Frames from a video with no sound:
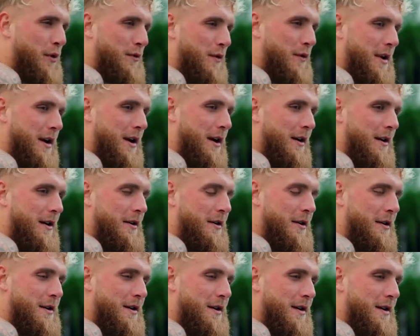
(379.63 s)
whole
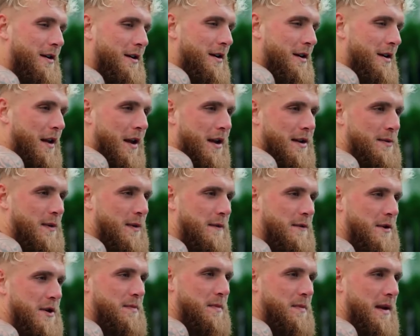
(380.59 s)
situation has gained a lot of
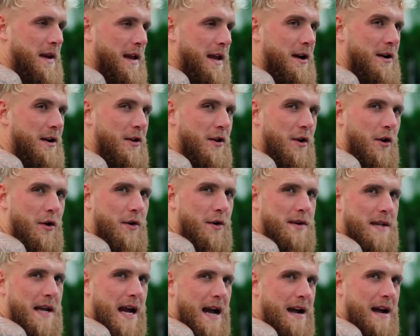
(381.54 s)
reactions from
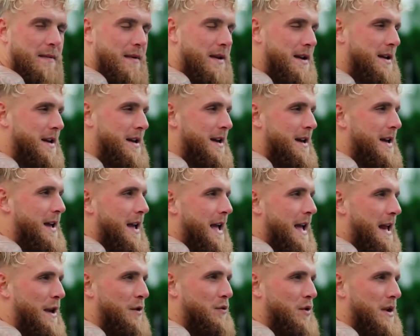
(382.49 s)
people online,
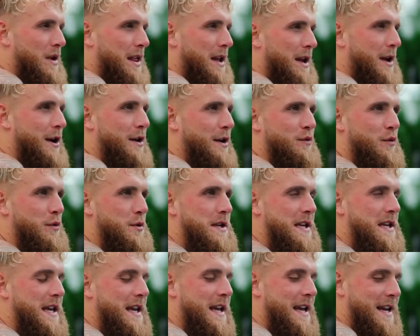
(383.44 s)
with many poking fun
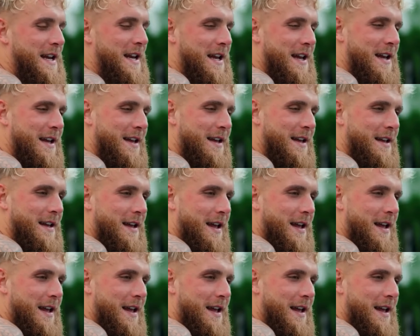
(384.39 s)
at Jake for